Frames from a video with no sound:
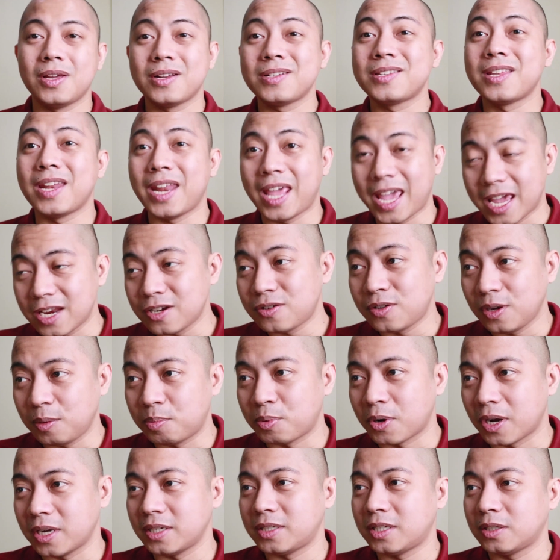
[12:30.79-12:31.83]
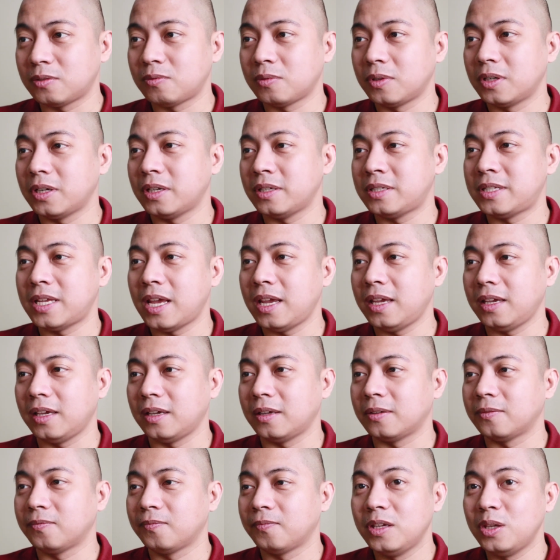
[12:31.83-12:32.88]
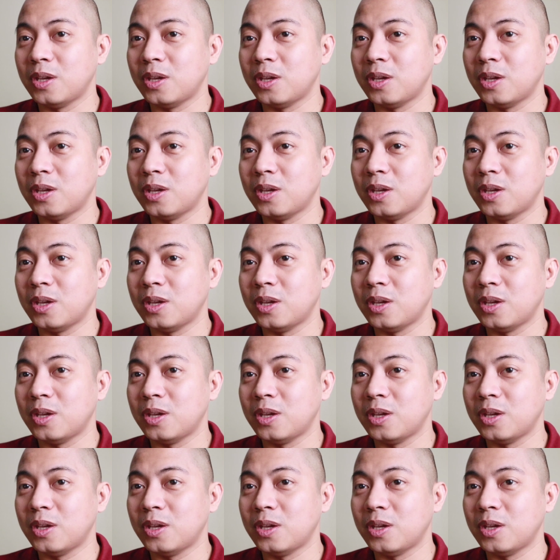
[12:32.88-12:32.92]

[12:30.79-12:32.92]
there's an entry price, that's what they're saying.